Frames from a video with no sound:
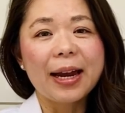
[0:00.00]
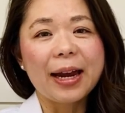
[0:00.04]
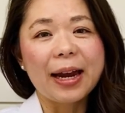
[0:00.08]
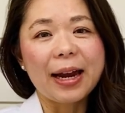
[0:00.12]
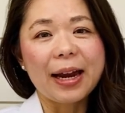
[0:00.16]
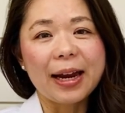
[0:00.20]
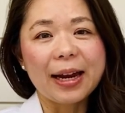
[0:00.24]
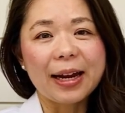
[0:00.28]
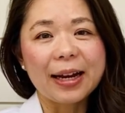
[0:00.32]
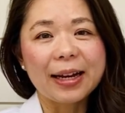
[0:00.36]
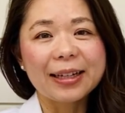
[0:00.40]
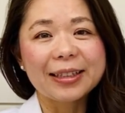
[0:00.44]

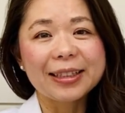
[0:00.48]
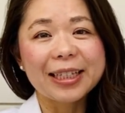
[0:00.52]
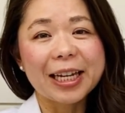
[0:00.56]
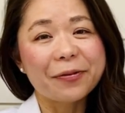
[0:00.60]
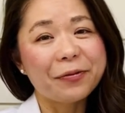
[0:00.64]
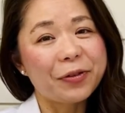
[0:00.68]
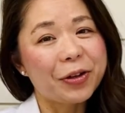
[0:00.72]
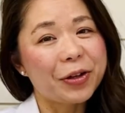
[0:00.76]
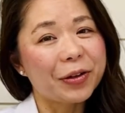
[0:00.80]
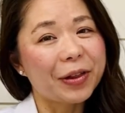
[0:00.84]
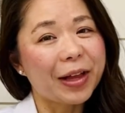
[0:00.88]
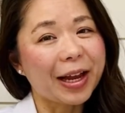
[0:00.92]
And
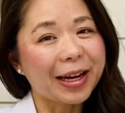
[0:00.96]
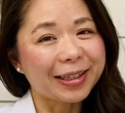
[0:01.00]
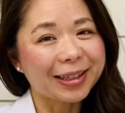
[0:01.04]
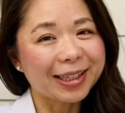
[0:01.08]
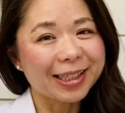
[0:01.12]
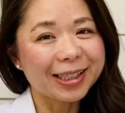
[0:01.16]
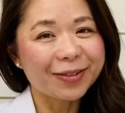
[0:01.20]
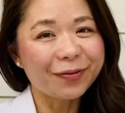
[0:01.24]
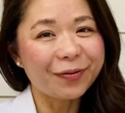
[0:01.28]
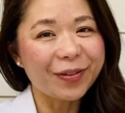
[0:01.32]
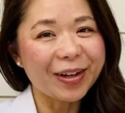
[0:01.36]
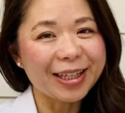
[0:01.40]
if you like
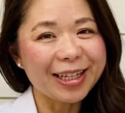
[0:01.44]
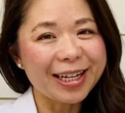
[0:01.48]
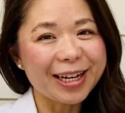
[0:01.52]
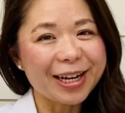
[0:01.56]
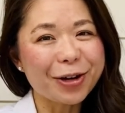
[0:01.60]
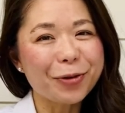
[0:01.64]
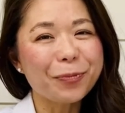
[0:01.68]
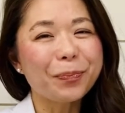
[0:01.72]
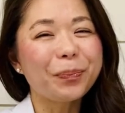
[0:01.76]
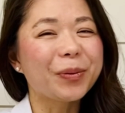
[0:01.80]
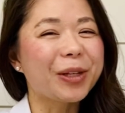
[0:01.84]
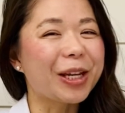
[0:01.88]
this
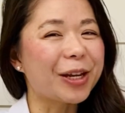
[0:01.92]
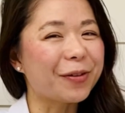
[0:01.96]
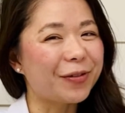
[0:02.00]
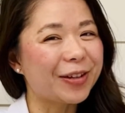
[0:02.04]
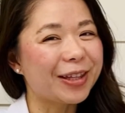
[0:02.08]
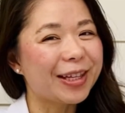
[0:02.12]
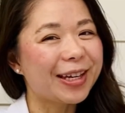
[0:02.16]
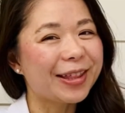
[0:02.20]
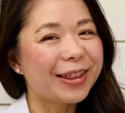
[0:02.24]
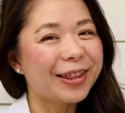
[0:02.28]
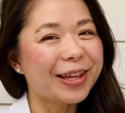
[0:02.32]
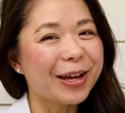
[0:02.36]
video, give it
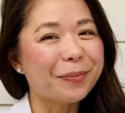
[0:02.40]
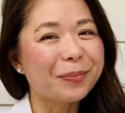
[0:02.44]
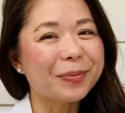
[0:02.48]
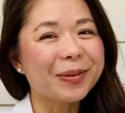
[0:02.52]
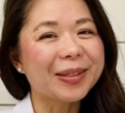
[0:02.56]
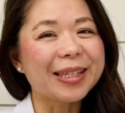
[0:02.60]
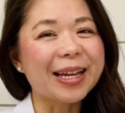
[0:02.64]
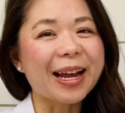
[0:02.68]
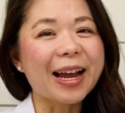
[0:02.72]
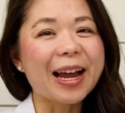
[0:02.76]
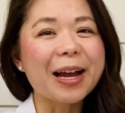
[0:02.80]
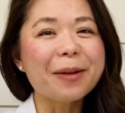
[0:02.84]
a
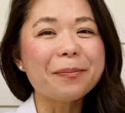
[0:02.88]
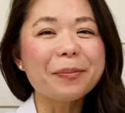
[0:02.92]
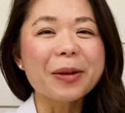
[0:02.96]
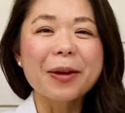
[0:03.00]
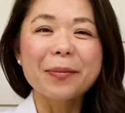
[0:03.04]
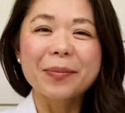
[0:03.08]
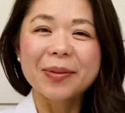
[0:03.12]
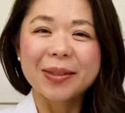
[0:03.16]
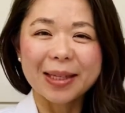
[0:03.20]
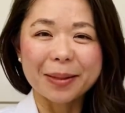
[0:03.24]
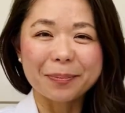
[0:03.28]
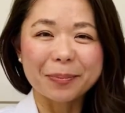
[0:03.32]
thumbs up
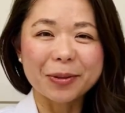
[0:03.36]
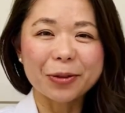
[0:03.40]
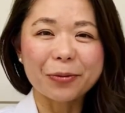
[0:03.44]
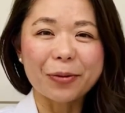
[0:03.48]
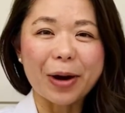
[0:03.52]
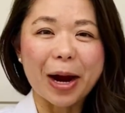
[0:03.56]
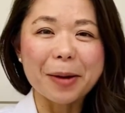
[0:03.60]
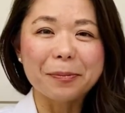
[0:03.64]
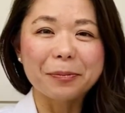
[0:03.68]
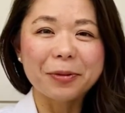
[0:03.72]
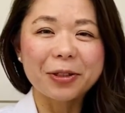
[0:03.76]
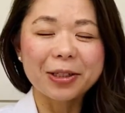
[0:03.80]

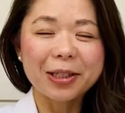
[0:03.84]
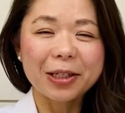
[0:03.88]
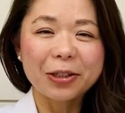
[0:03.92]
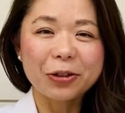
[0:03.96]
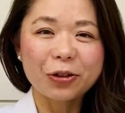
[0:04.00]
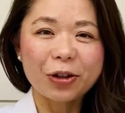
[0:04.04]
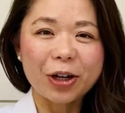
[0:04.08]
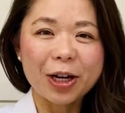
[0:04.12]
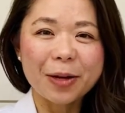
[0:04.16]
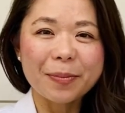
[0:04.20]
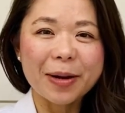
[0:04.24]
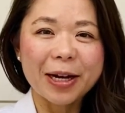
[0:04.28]
subscribe to the
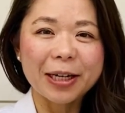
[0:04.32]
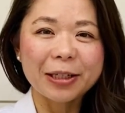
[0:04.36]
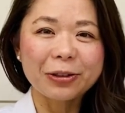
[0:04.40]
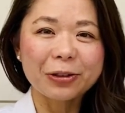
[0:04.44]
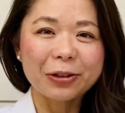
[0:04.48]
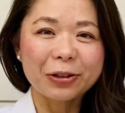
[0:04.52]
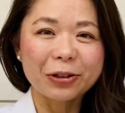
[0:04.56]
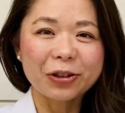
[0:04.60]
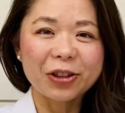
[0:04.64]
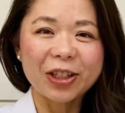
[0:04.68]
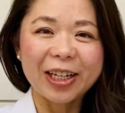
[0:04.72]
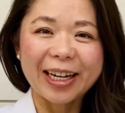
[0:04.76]

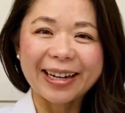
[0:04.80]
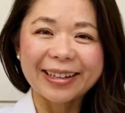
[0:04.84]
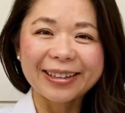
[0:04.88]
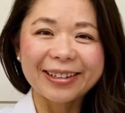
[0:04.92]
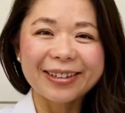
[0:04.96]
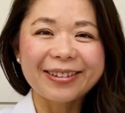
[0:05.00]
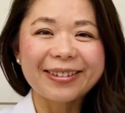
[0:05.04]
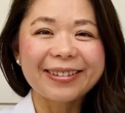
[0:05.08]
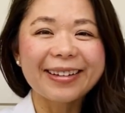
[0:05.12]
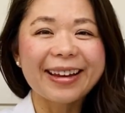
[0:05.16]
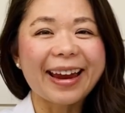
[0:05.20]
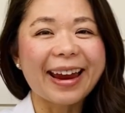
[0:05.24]
TrayMinder
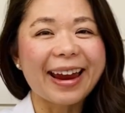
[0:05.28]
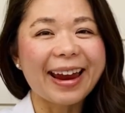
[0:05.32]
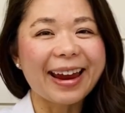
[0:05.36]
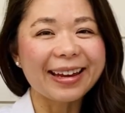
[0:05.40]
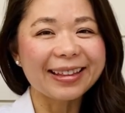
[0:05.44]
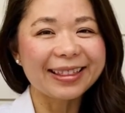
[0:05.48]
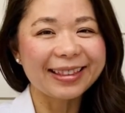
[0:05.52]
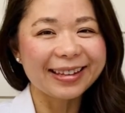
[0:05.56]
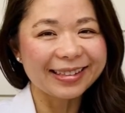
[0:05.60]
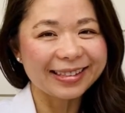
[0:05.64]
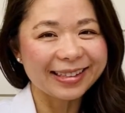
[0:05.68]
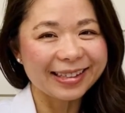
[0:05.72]
channel.
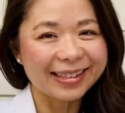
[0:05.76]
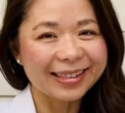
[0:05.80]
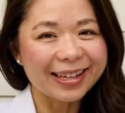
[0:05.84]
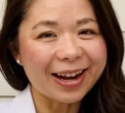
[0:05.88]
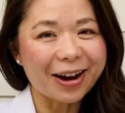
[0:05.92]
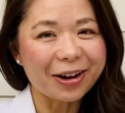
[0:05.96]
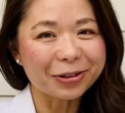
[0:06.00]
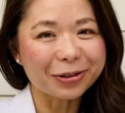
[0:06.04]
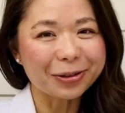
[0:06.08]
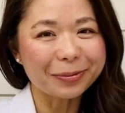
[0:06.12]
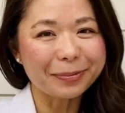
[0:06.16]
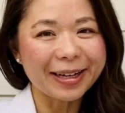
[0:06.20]
This is
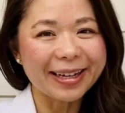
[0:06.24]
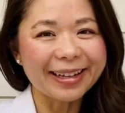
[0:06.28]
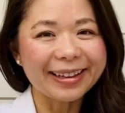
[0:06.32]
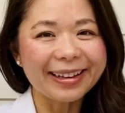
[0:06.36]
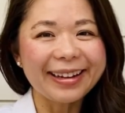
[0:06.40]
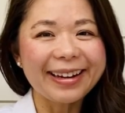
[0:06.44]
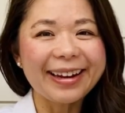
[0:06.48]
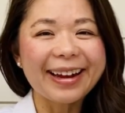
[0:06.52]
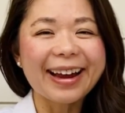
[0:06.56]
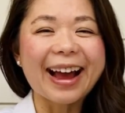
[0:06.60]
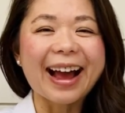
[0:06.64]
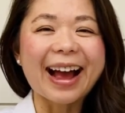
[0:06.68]
Dr.
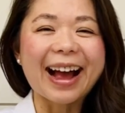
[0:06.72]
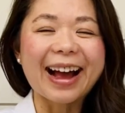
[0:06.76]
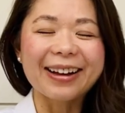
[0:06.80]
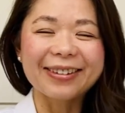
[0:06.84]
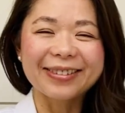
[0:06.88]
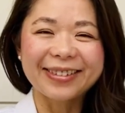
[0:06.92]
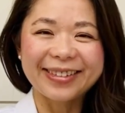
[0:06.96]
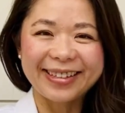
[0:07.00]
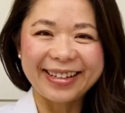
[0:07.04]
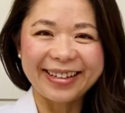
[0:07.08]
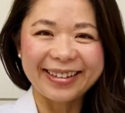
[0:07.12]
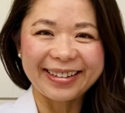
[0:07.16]
Bailey.
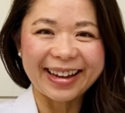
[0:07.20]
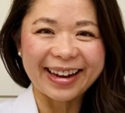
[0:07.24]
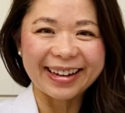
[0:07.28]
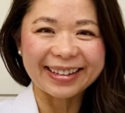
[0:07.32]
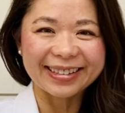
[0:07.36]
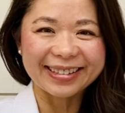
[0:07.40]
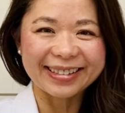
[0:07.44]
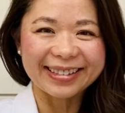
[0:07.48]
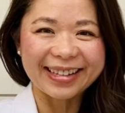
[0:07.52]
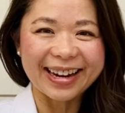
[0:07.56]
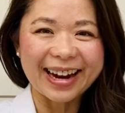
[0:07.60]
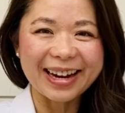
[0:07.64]
I'll see you
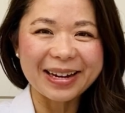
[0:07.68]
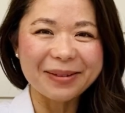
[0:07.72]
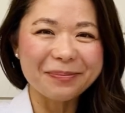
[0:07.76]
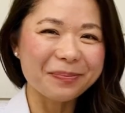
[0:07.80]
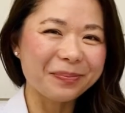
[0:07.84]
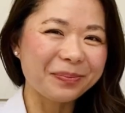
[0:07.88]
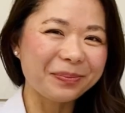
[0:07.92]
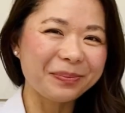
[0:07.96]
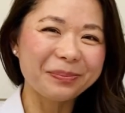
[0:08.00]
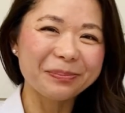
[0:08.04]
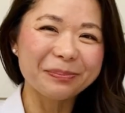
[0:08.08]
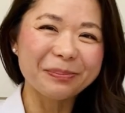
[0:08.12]
next time.
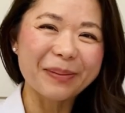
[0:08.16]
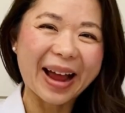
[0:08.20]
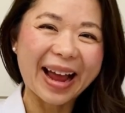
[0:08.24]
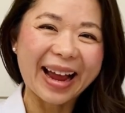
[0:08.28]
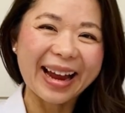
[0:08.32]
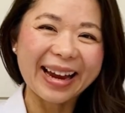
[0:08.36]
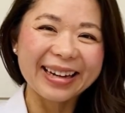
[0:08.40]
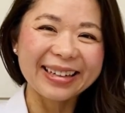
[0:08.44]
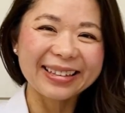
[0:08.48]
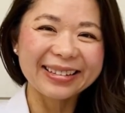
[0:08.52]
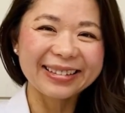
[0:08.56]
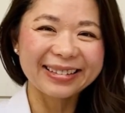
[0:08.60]

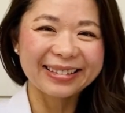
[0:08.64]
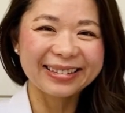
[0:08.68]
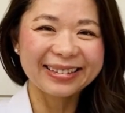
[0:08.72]
Bye.